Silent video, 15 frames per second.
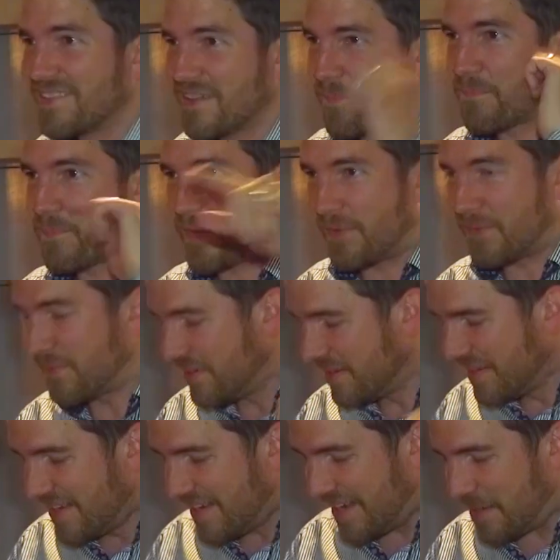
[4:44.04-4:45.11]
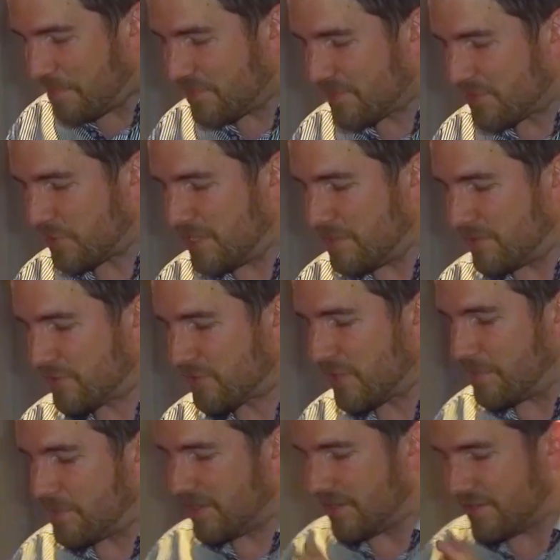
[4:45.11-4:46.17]
20 minutes was
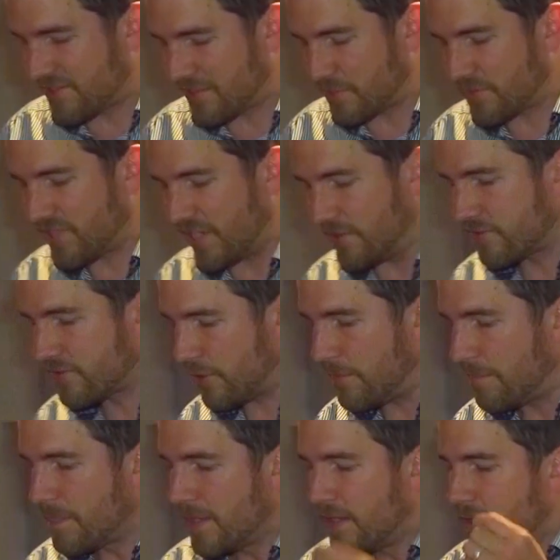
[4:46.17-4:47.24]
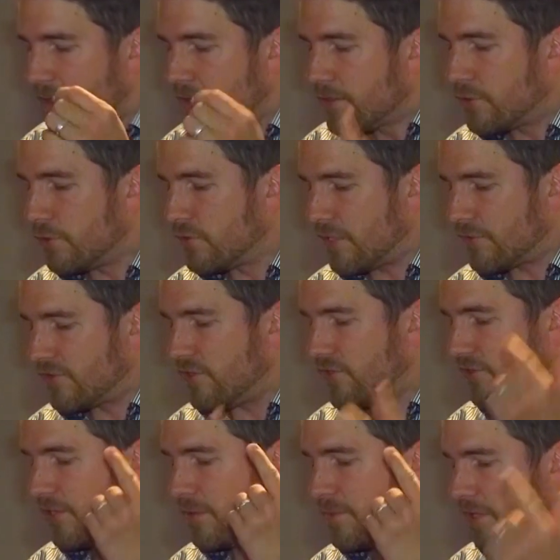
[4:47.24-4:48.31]
great, but let's stick with 10. So Google loves
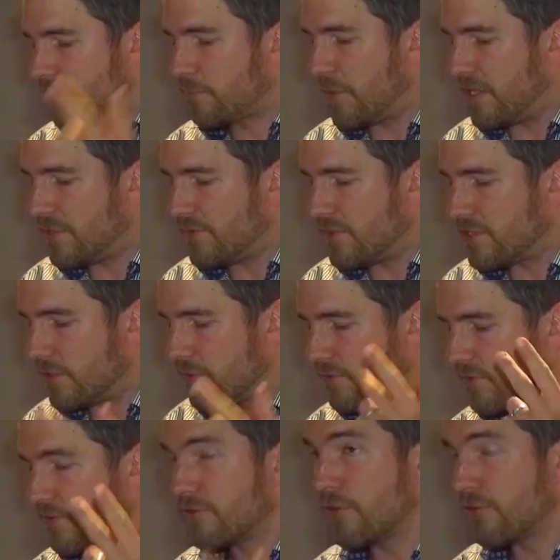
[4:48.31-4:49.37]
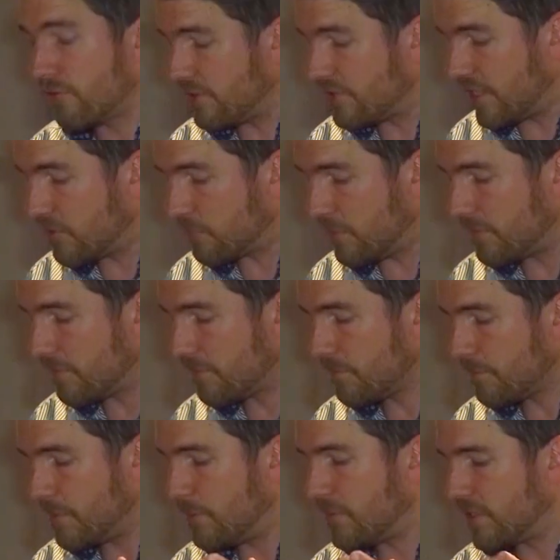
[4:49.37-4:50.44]
YouTube, explainer videos, social engagement.
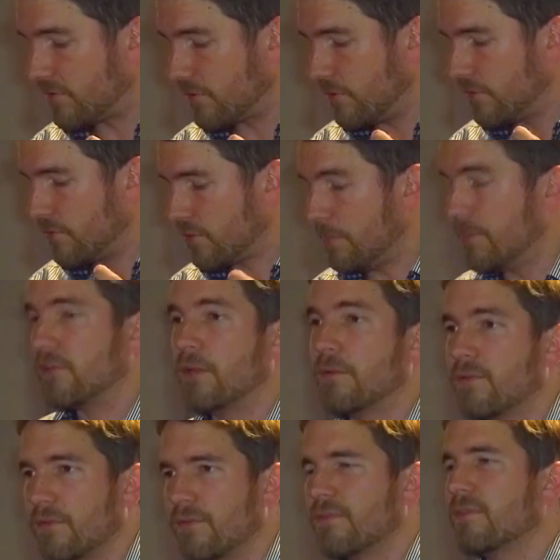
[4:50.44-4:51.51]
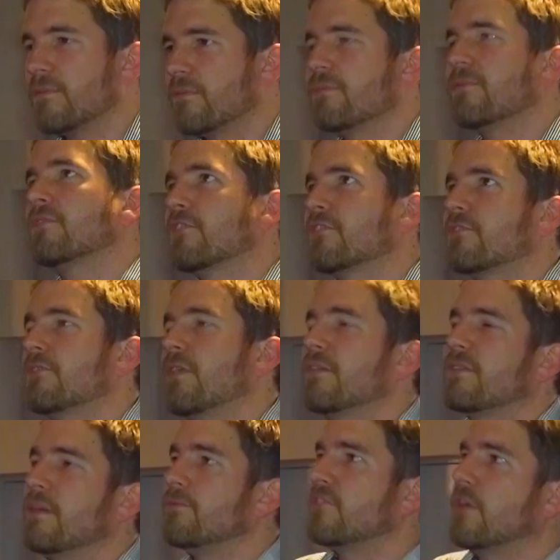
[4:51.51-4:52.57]
People get to comment.
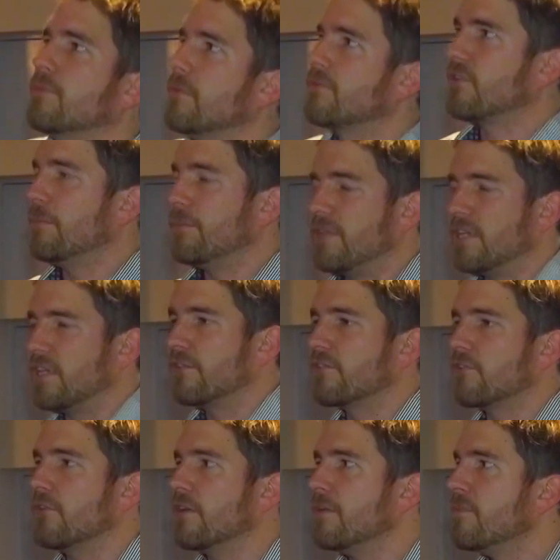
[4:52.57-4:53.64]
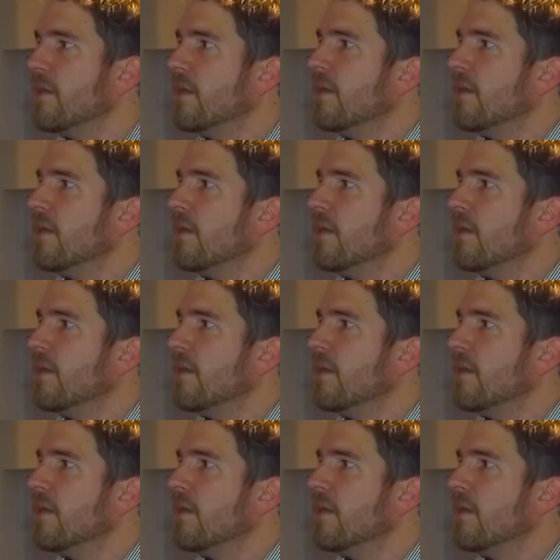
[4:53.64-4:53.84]
I'm jumping again, sorry.